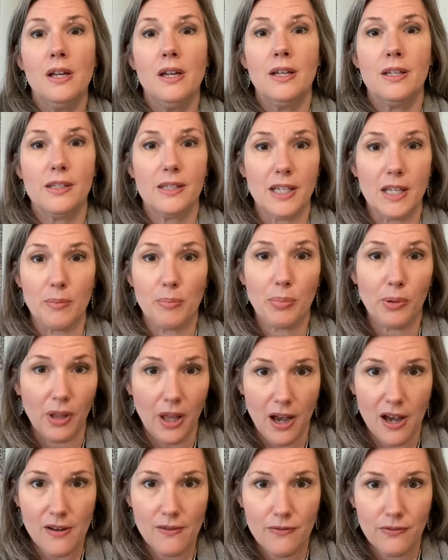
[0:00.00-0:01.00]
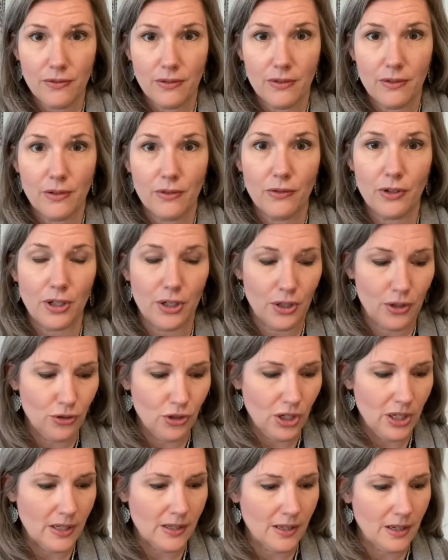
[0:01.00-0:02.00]
deep love for who
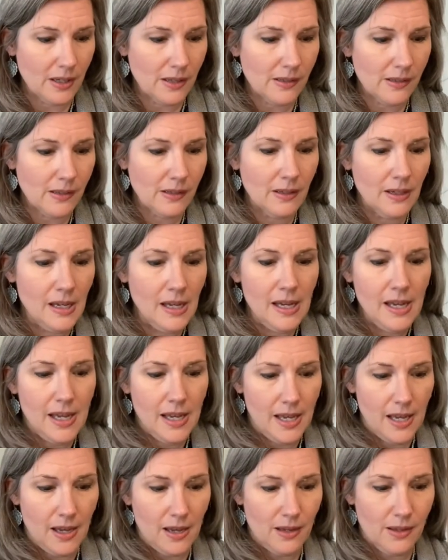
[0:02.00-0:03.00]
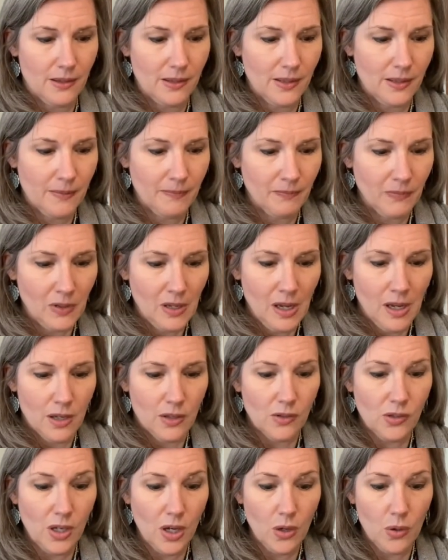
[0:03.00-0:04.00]
Jesus is.
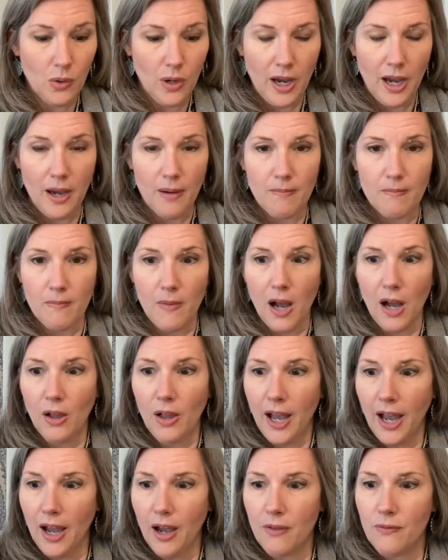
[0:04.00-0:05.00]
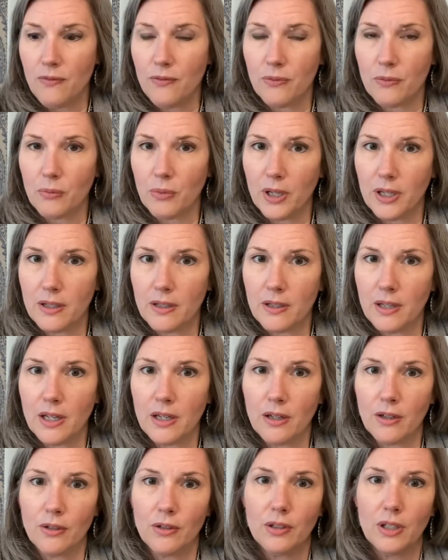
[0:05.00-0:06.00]
So I'll have written
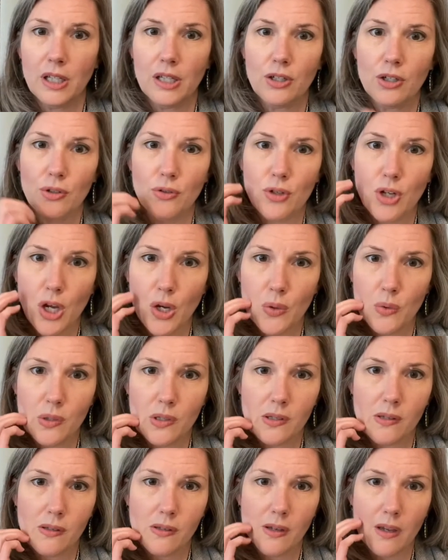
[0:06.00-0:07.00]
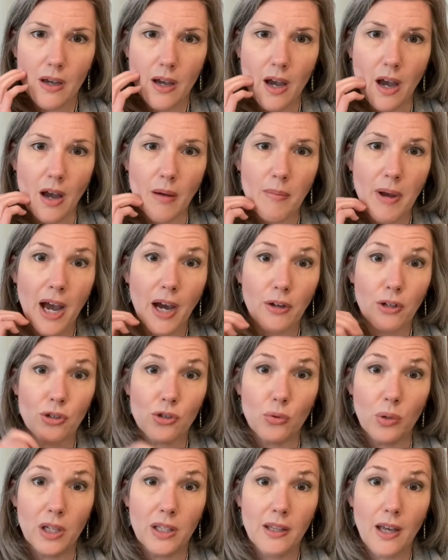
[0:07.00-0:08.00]
in your notes how to
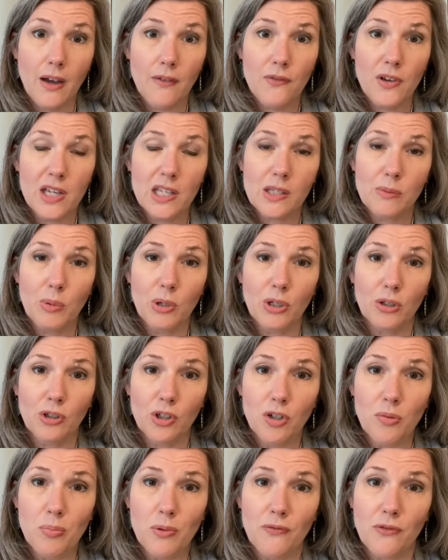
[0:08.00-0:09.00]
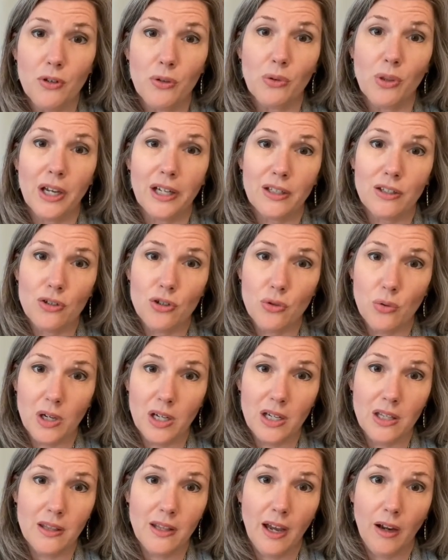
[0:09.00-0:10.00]
join that Facebook group if you'd like to join
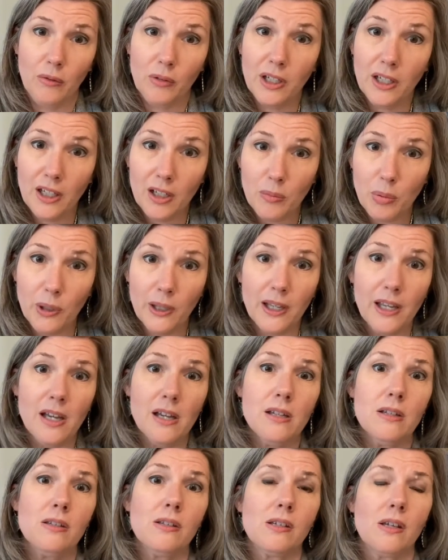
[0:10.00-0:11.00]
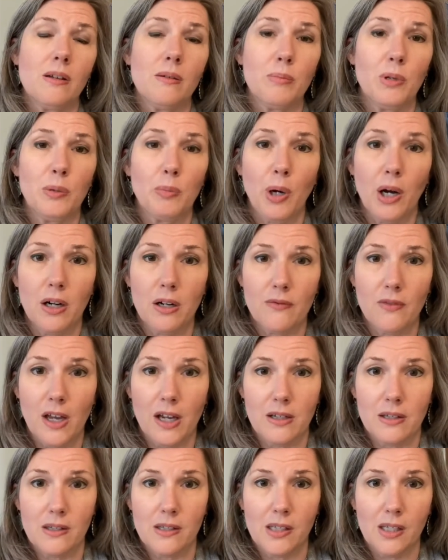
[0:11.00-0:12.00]
in that reading plan, to be part of that
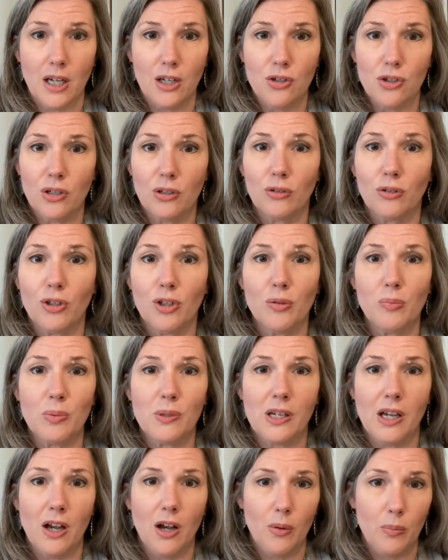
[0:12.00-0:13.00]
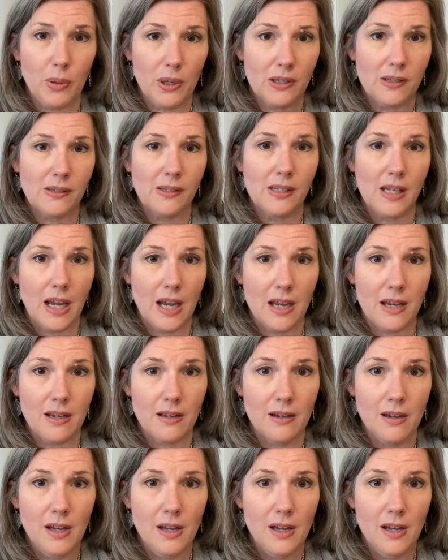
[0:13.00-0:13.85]
discussion group, to help us stay